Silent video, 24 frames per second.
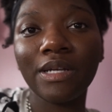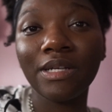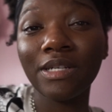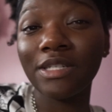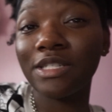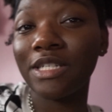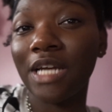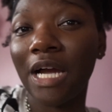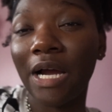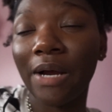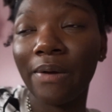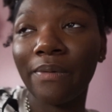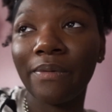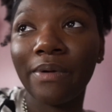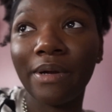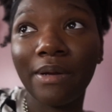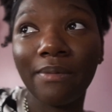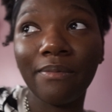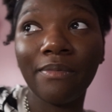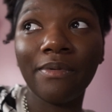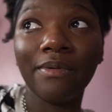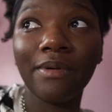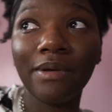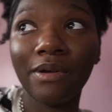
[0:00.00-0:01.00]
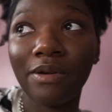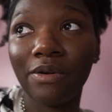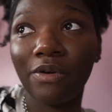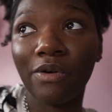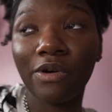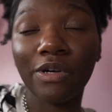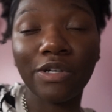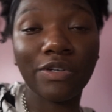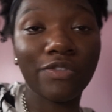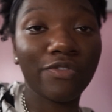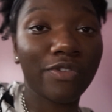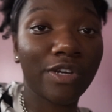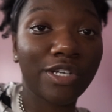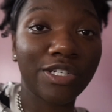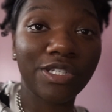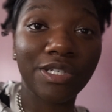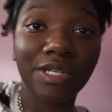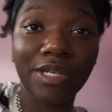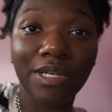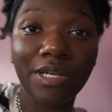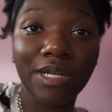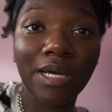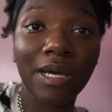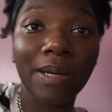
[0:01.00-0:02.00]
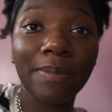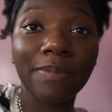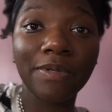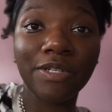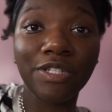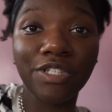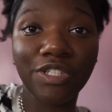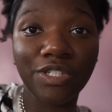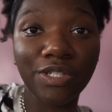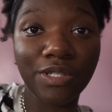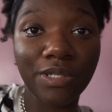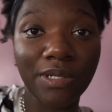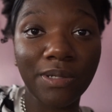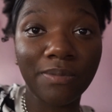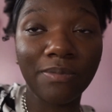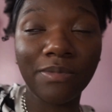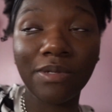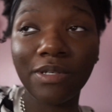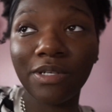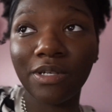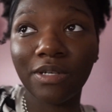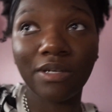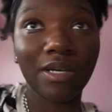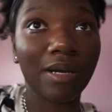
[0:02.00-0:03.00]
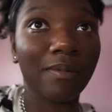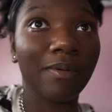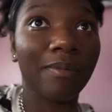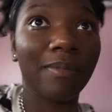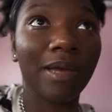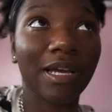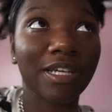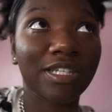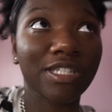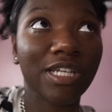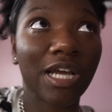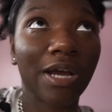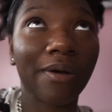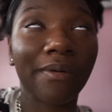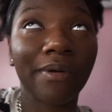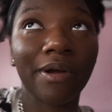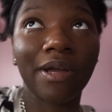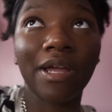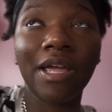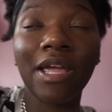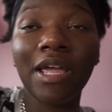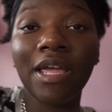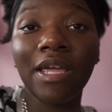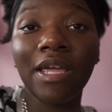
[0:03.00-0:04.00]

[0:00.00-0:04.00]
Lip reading: showering or freshening up, gym, coming back, showering,